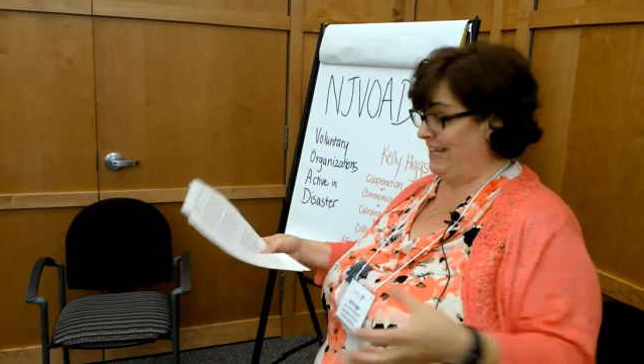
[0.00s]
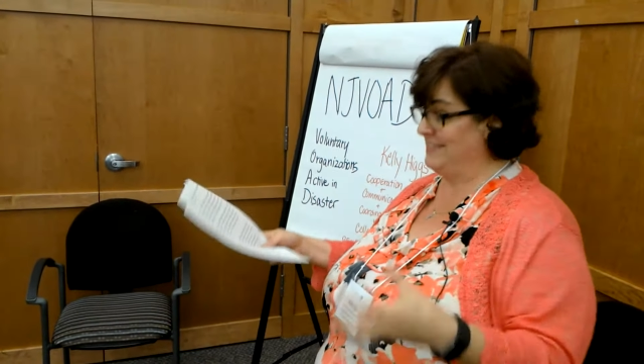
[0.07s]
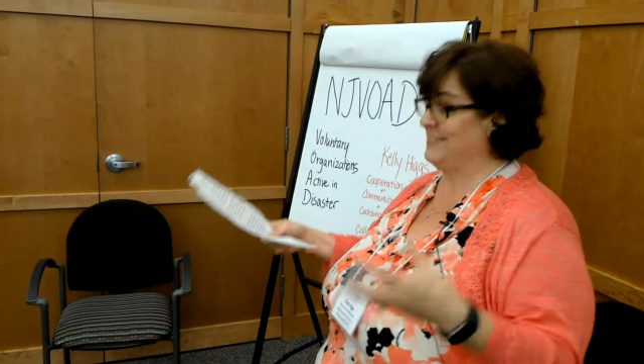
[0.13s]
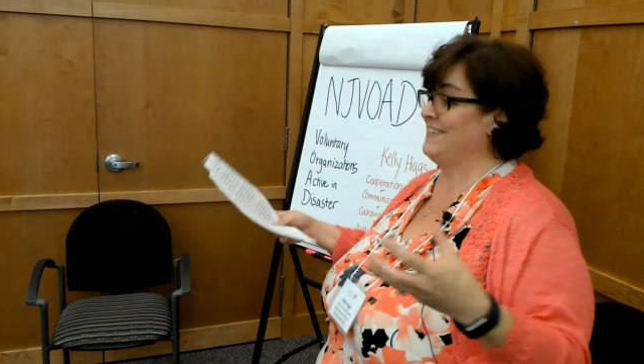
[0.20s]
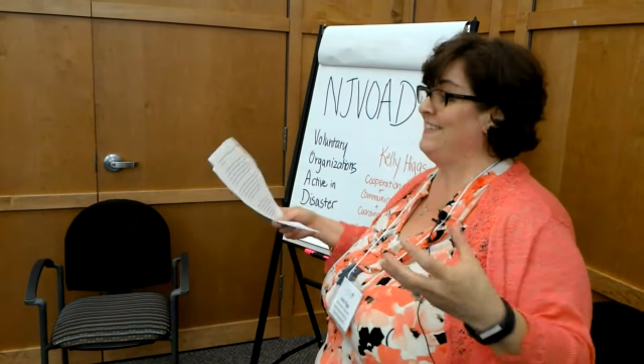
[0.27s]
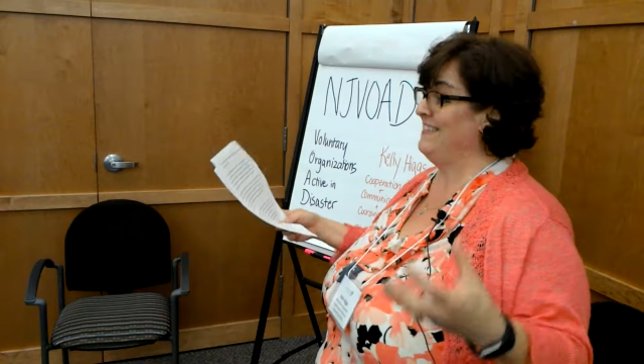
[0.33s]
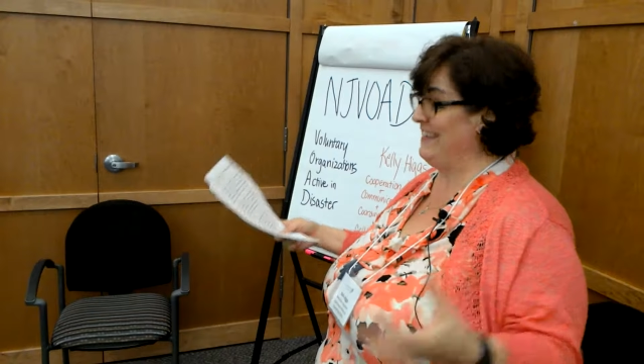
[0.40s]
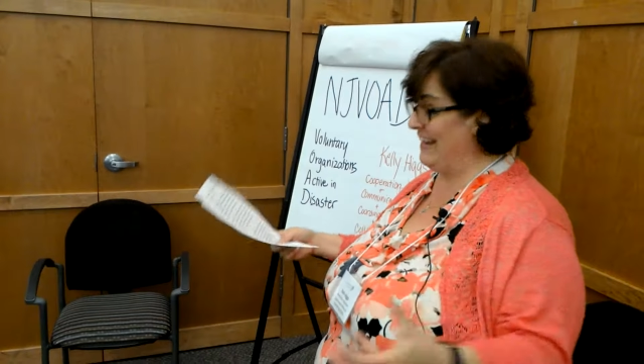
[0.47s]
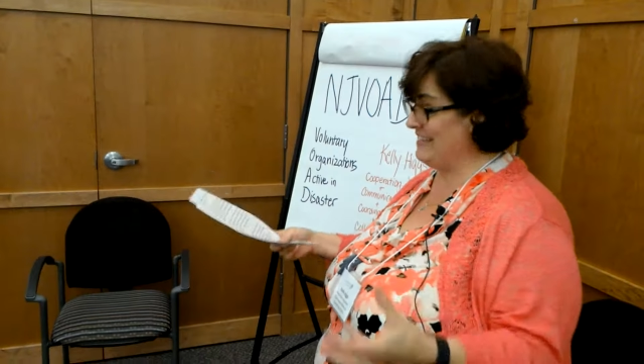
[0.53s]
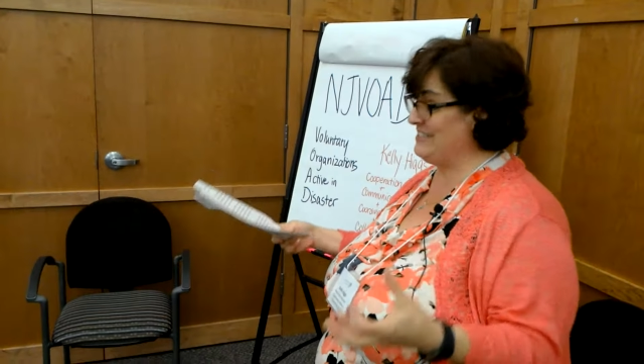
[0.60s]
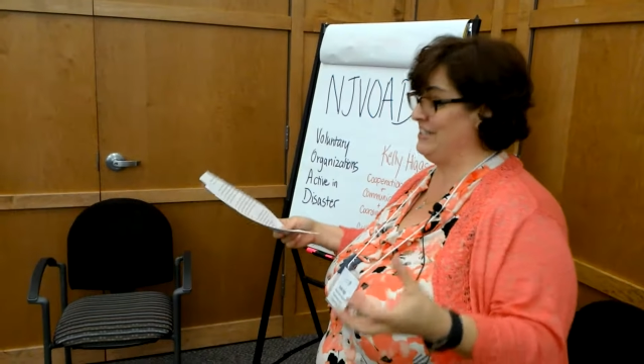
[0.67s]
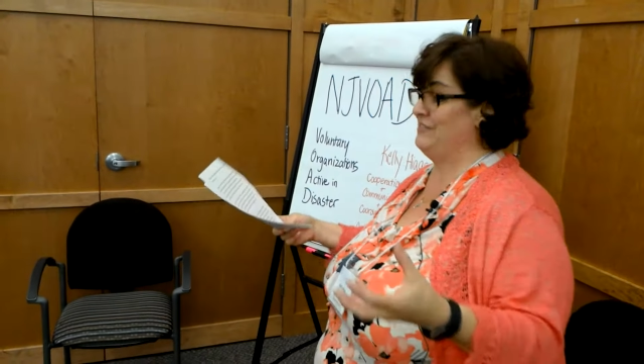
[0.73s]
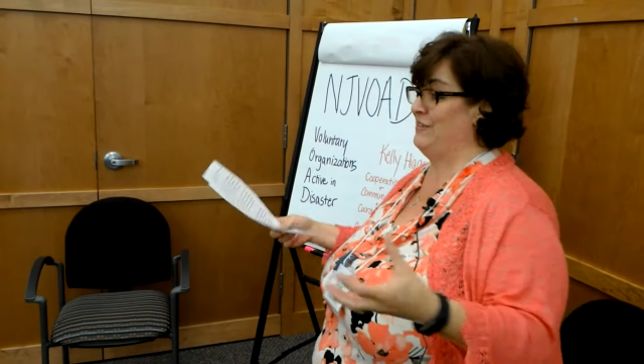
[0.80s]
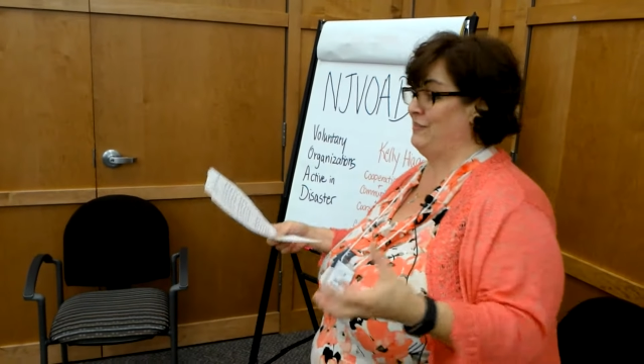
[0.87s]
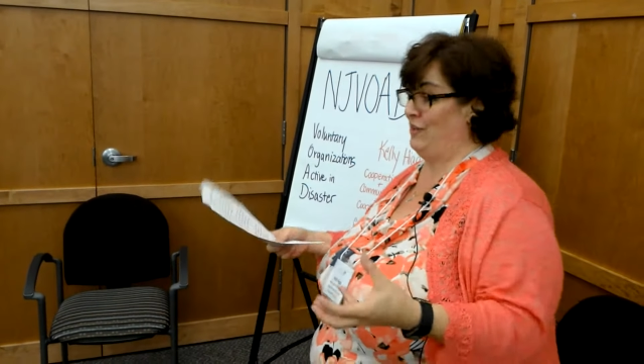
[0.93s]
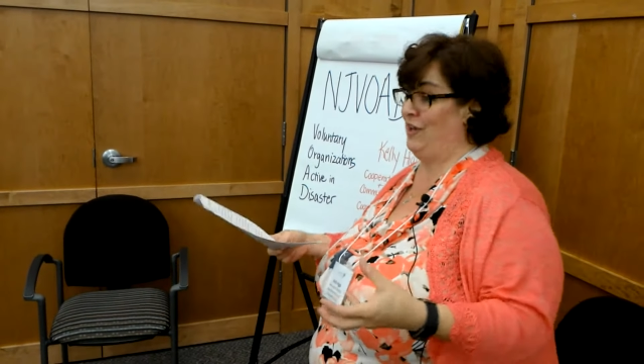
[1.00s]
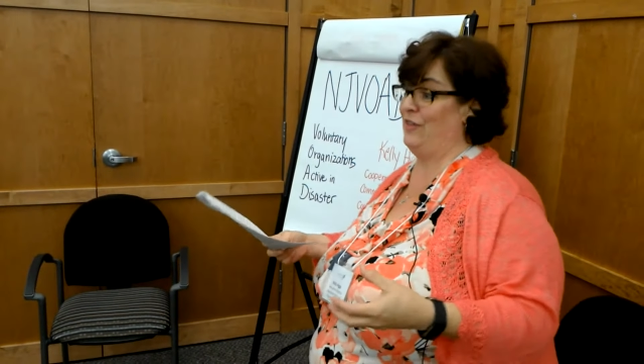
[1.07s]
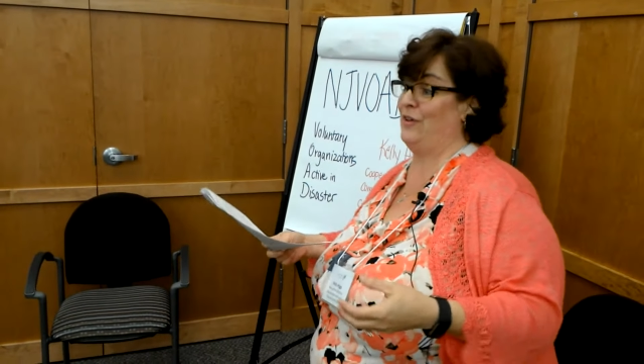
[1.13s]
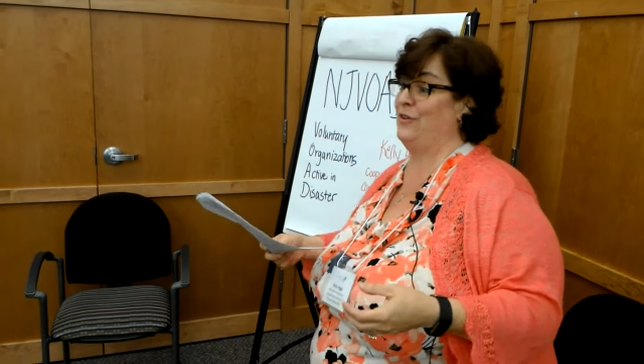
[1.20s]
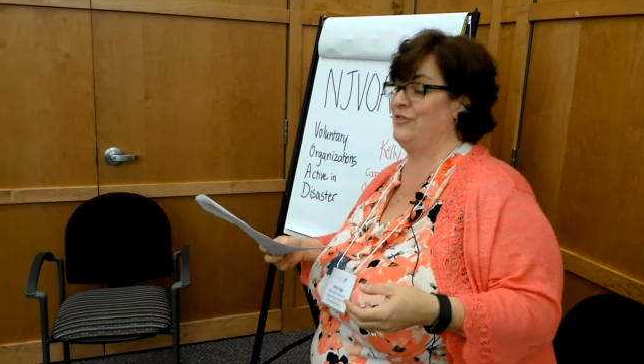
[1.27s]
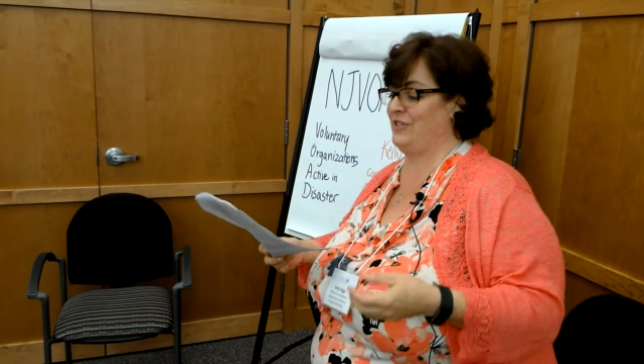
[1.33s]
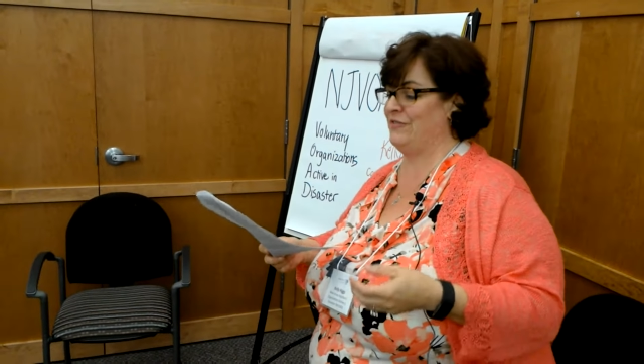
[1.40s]
as a collective of all
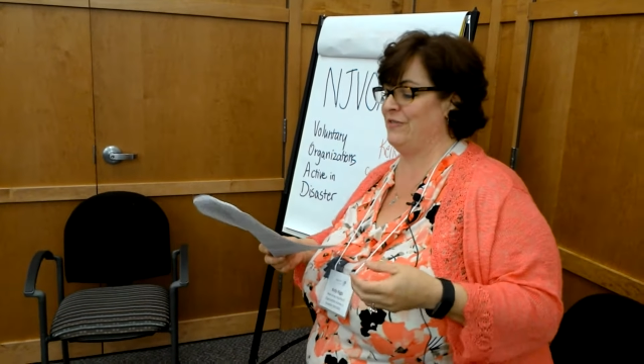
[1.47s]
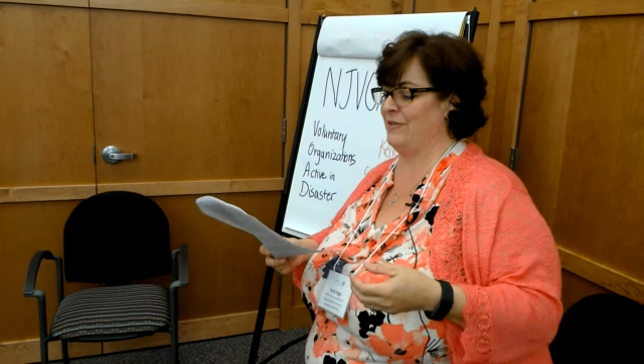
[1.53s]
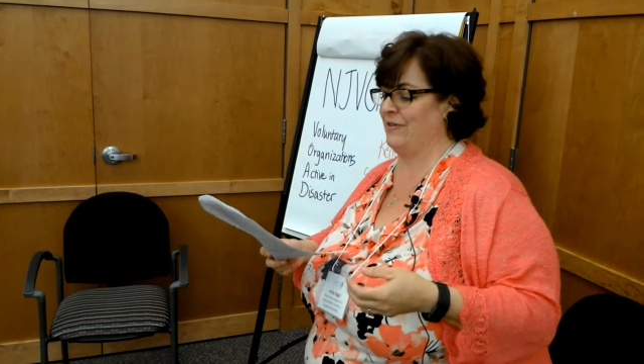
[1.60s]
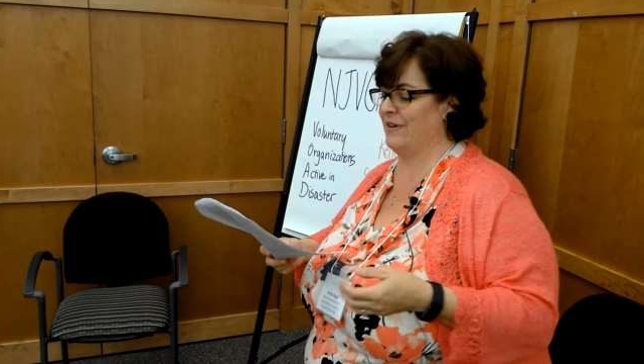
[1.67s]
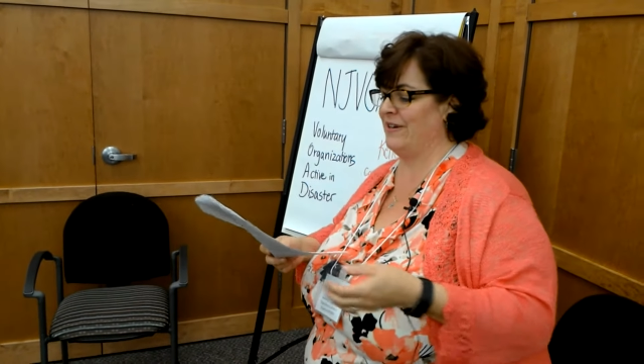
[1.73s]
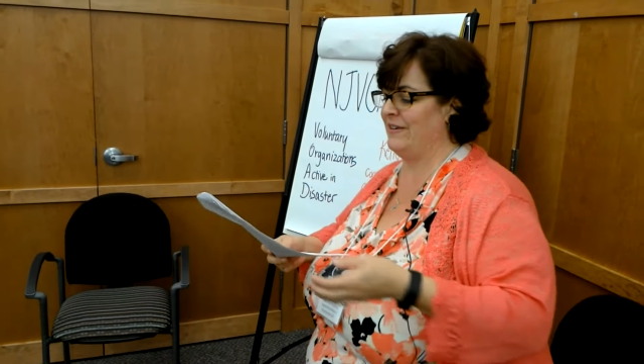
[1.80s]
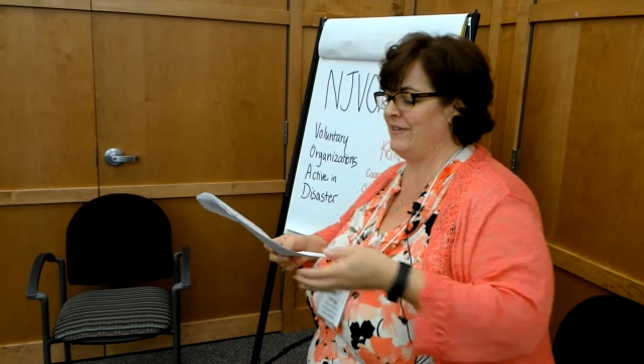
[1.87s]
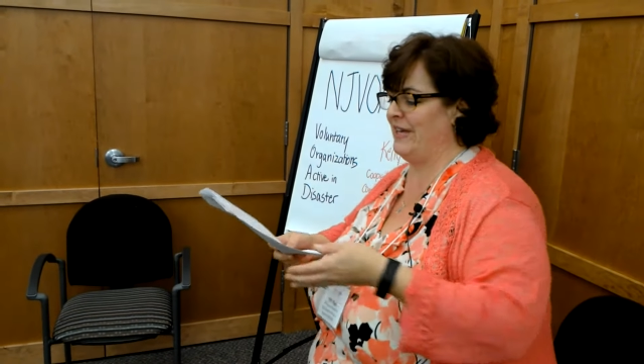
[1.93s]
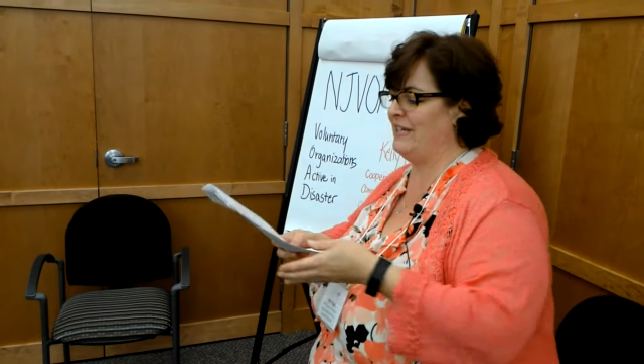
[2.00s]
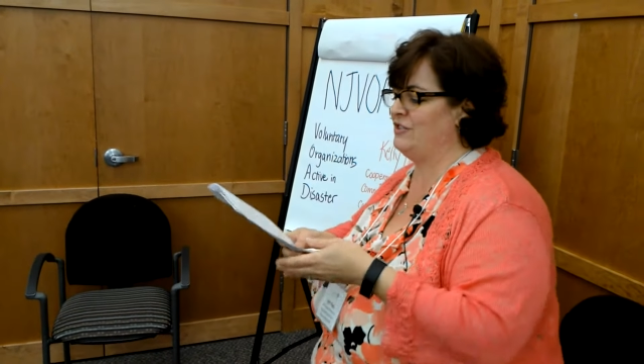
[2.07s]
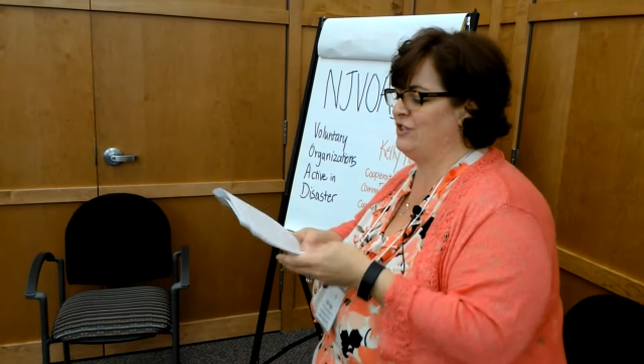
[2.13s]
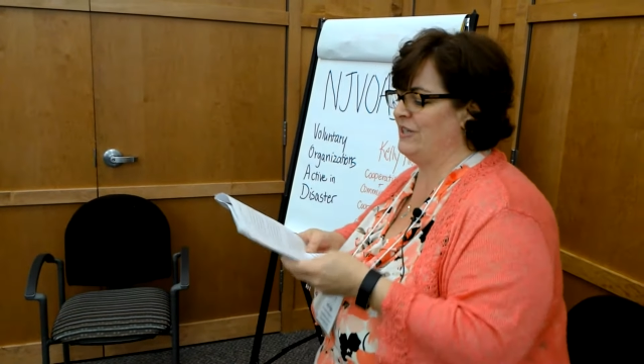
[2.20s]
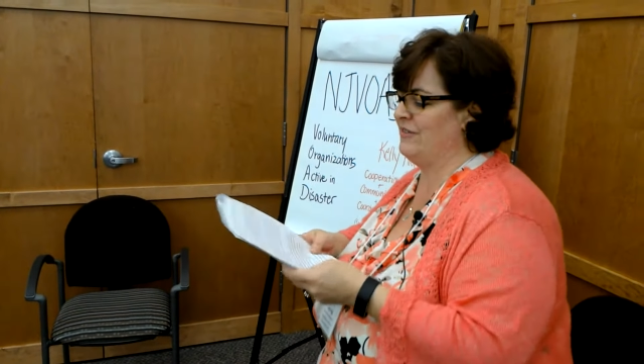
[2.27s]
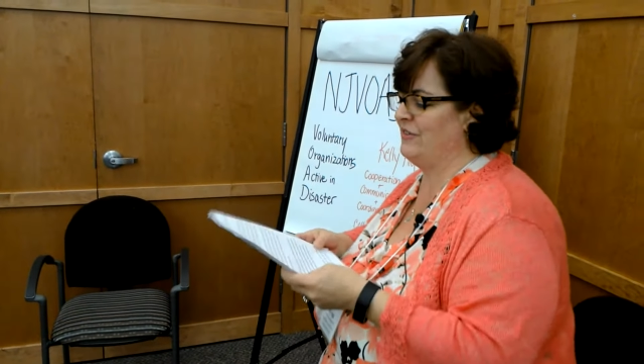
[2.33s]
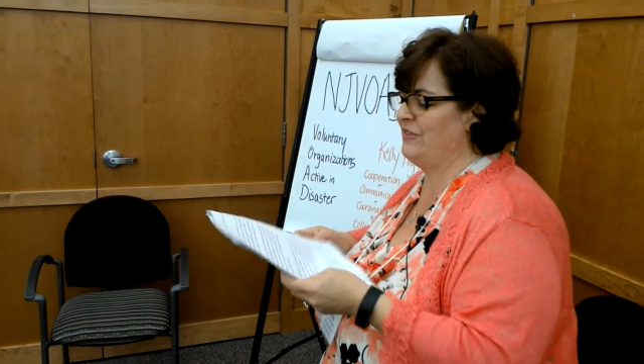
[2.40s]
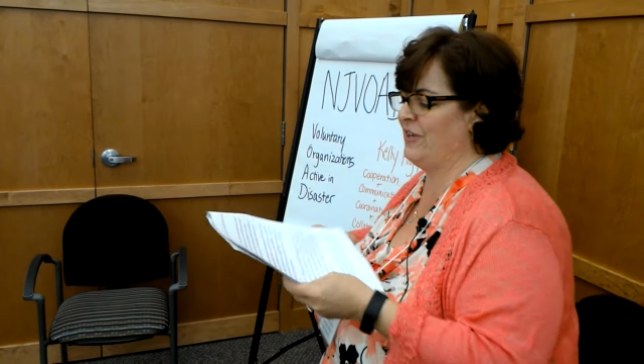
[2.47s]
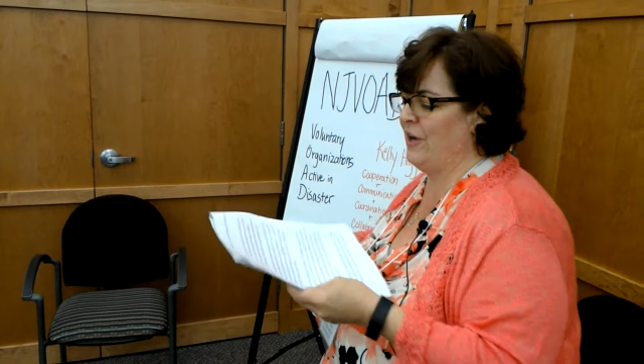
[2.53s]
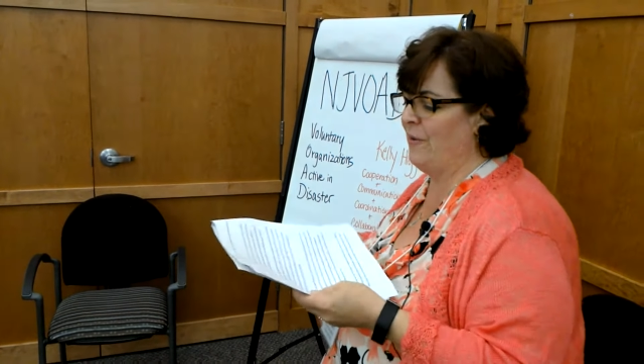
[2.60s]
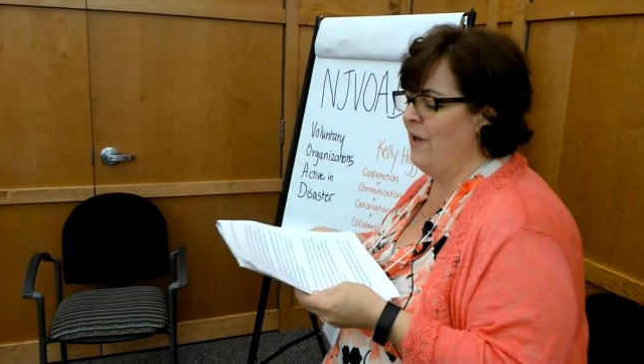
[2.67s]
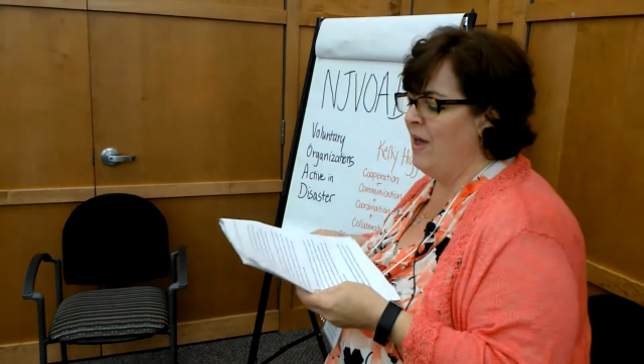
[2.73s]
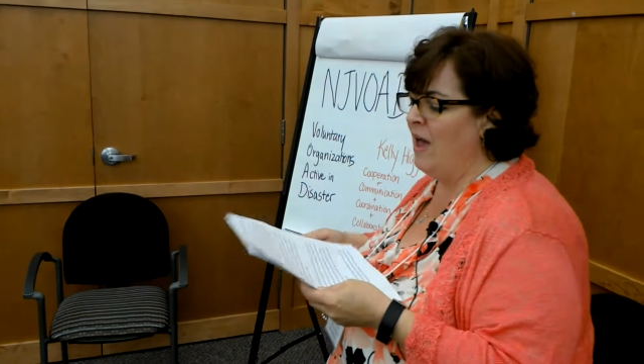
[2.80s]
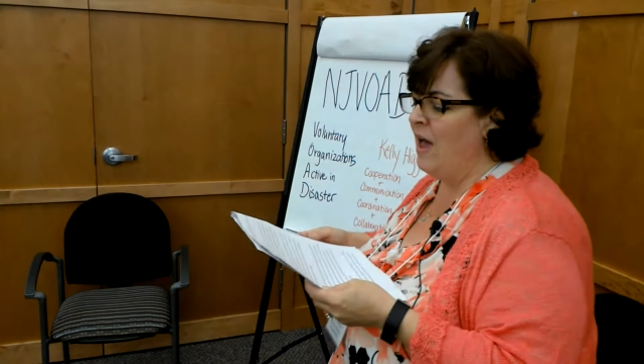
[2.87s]
those different organizations. So.